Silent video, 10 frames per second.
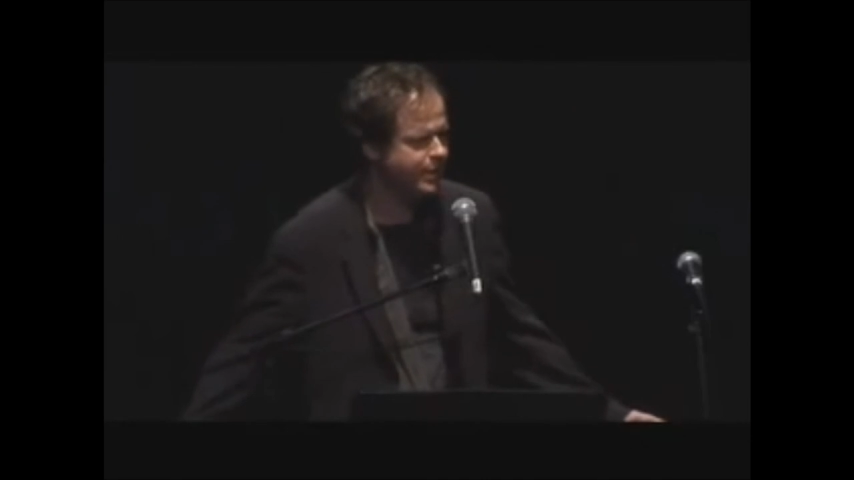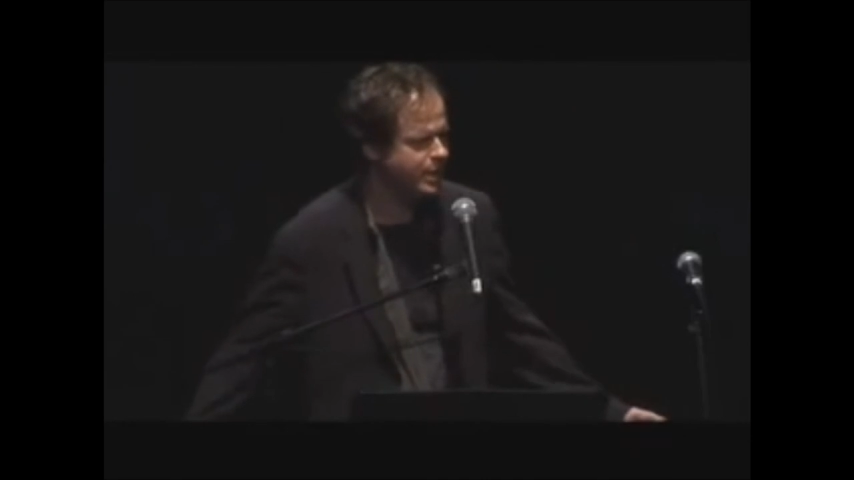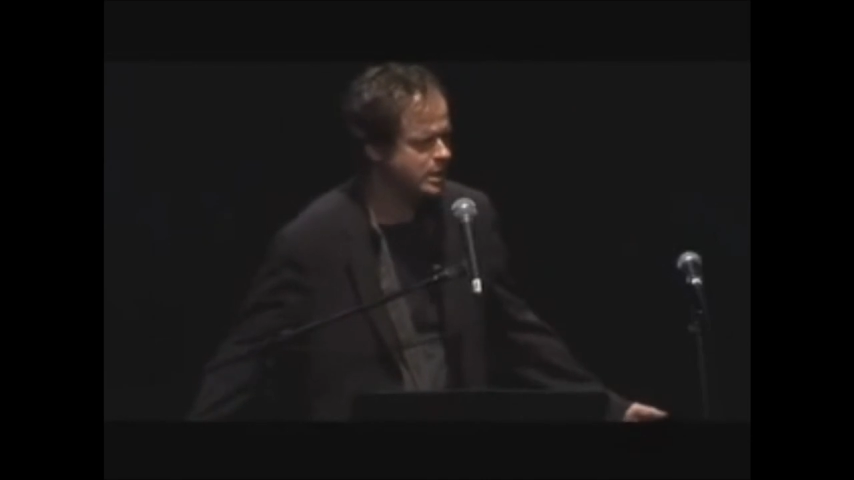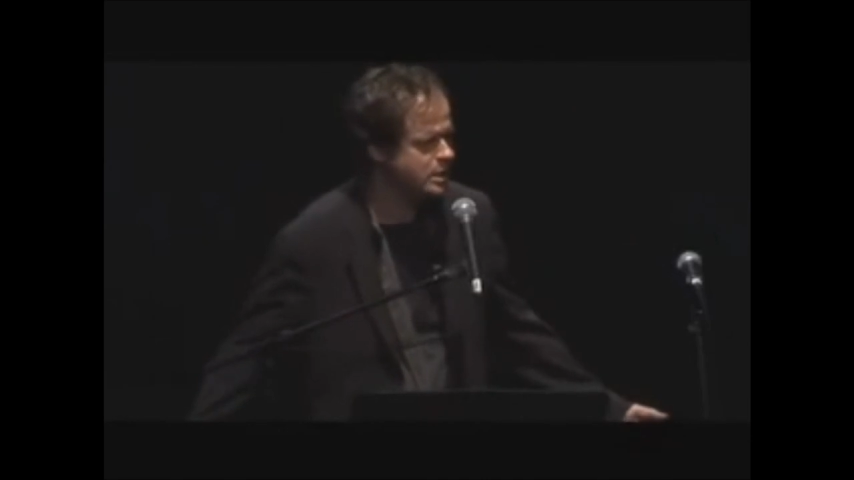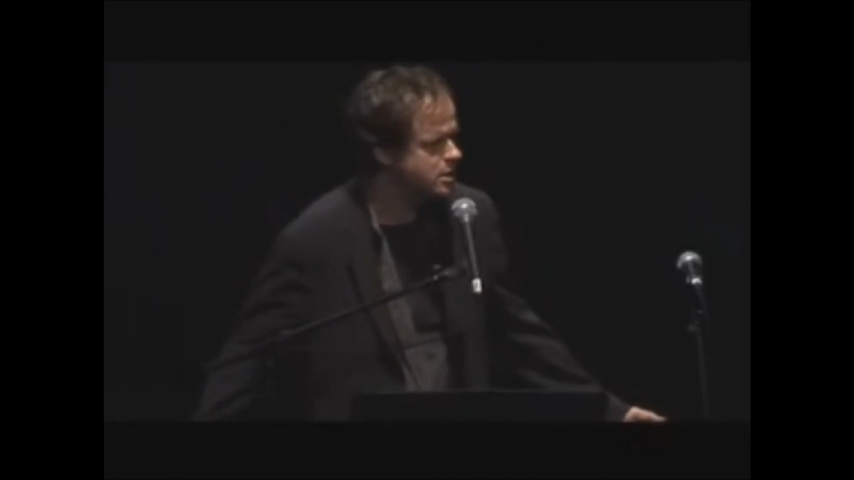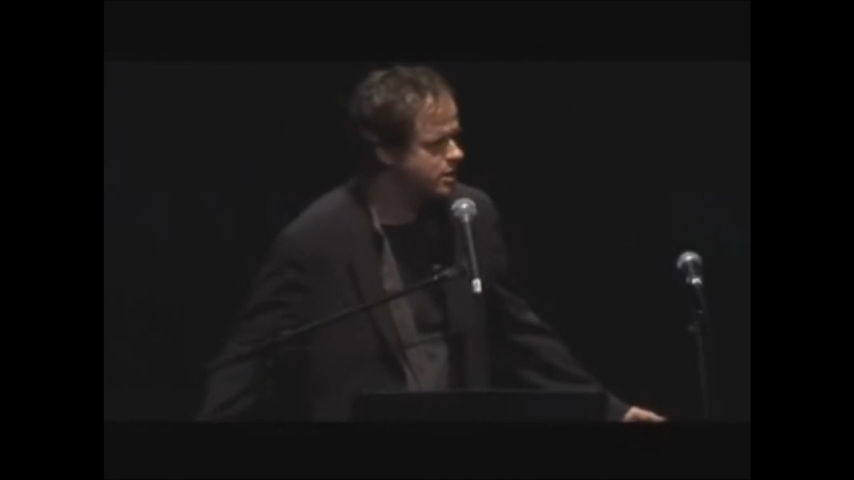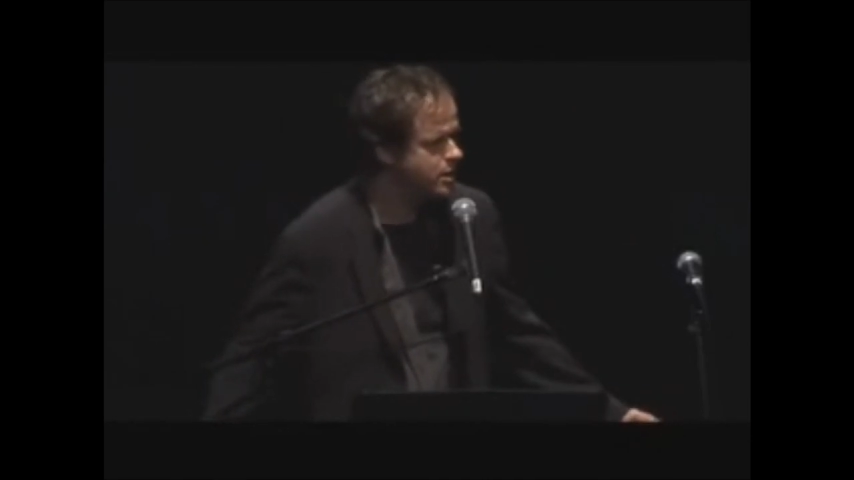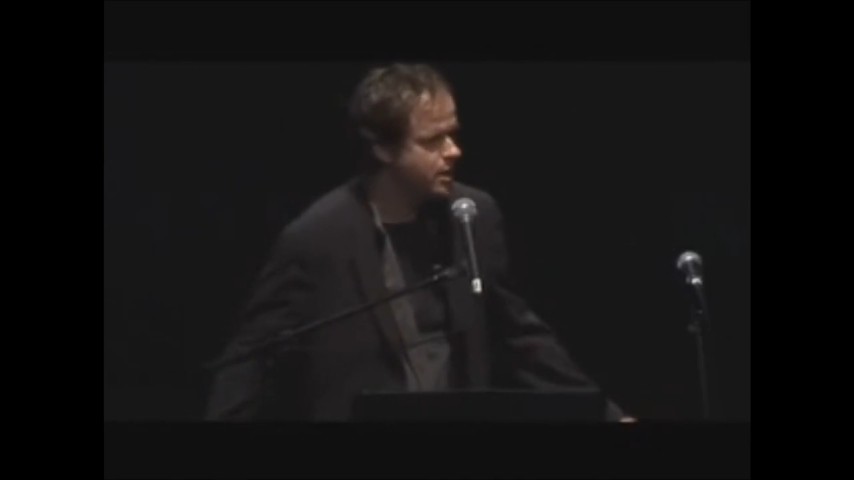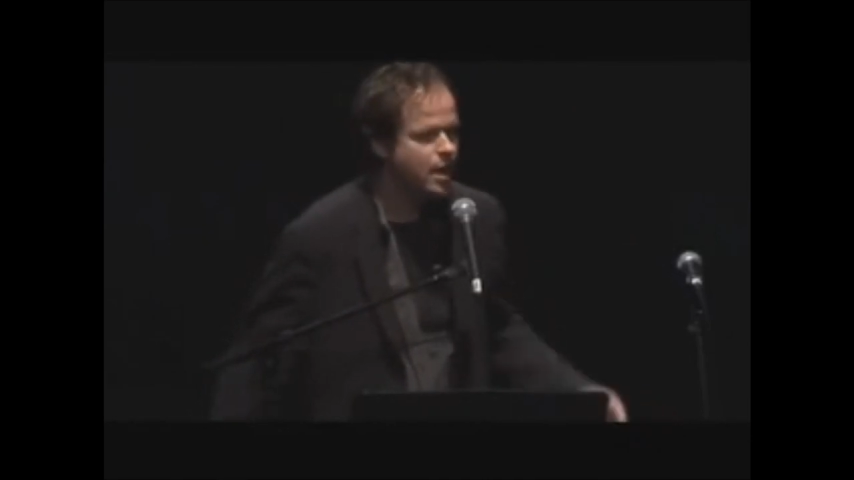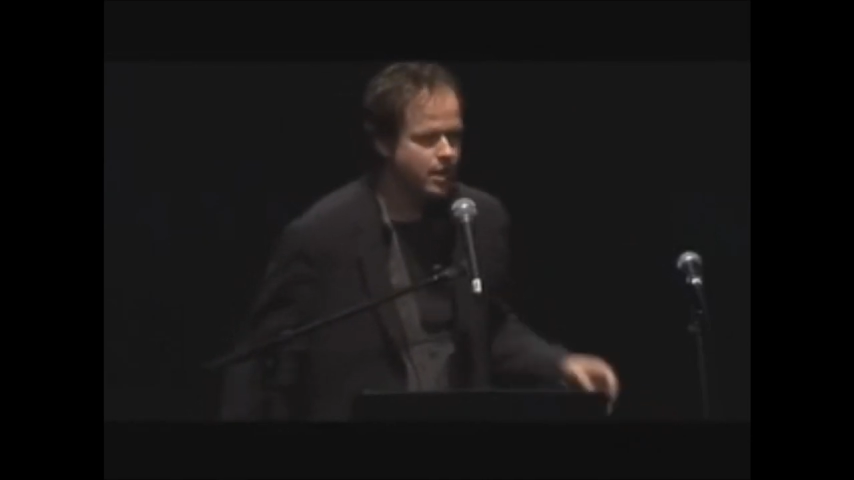this?
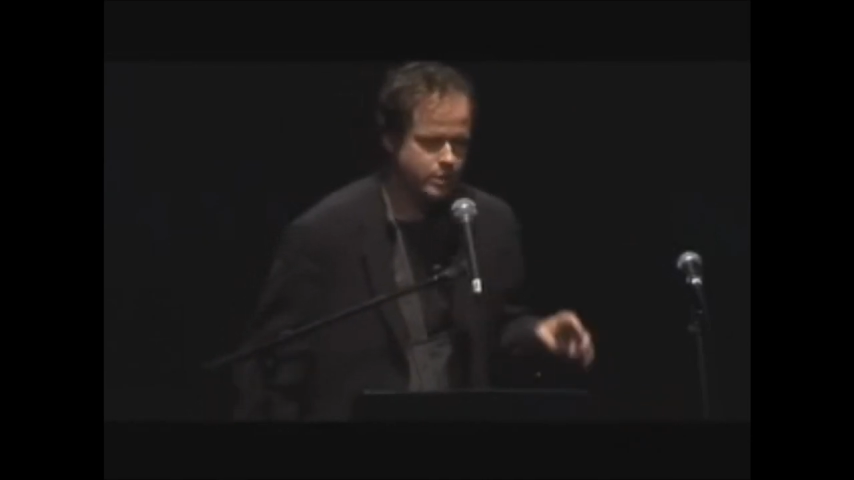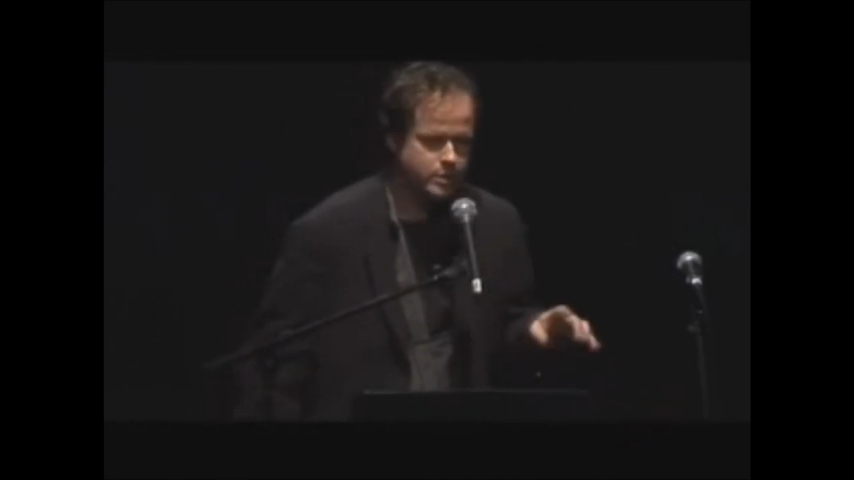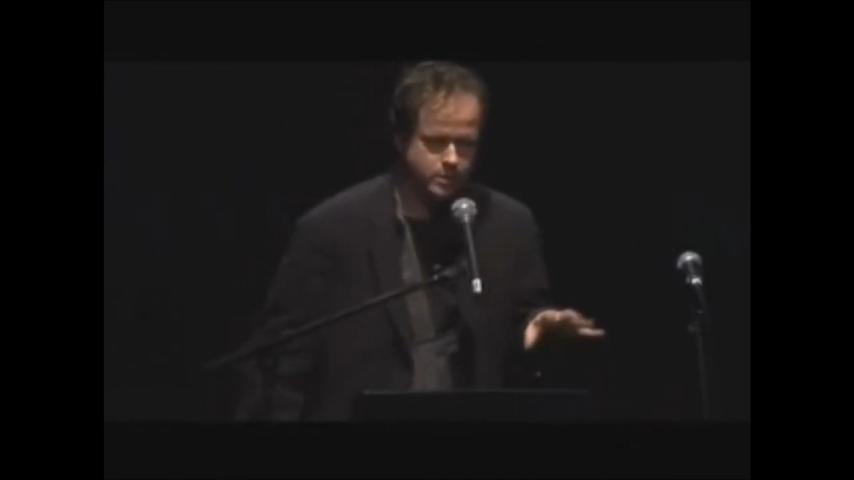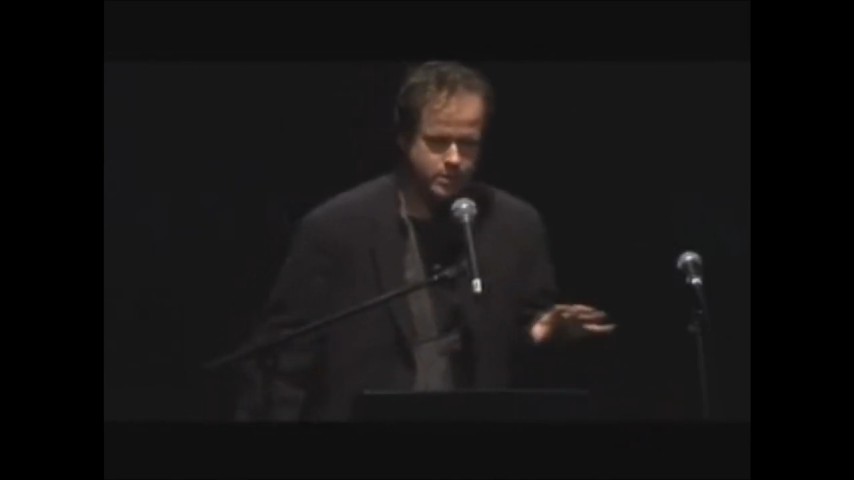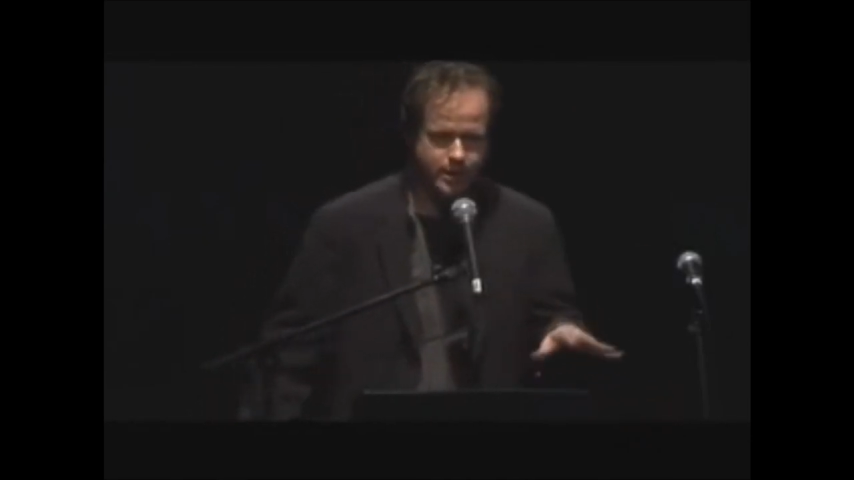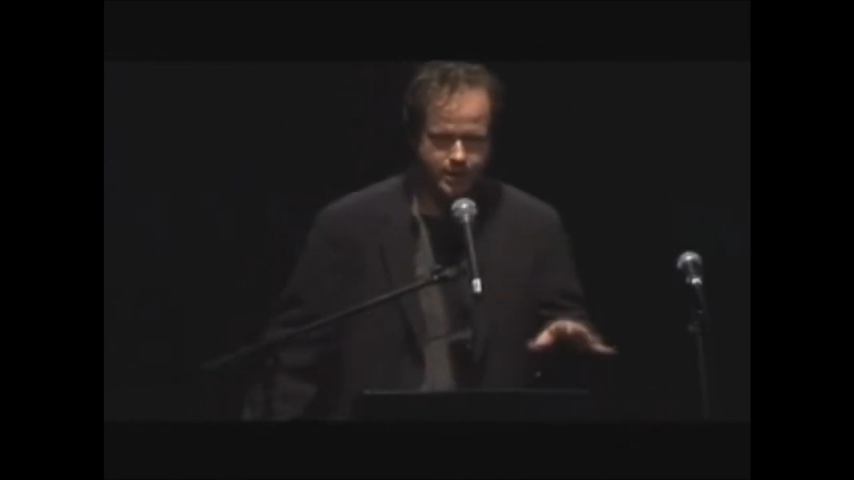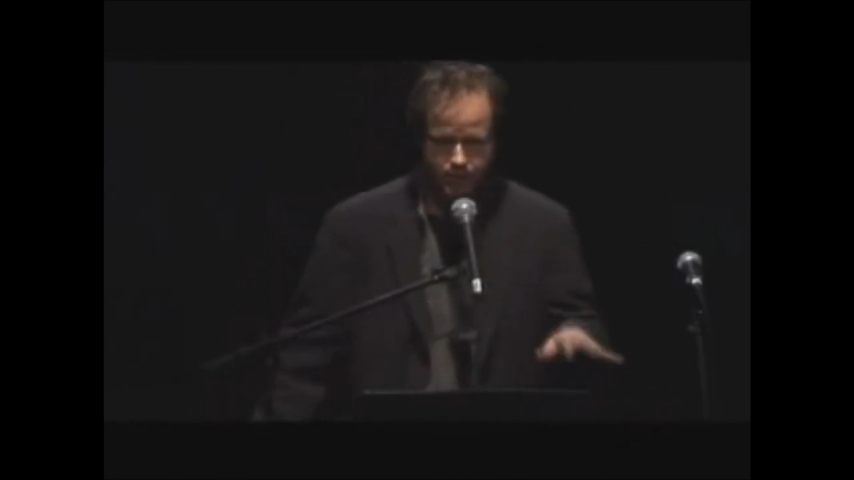This is like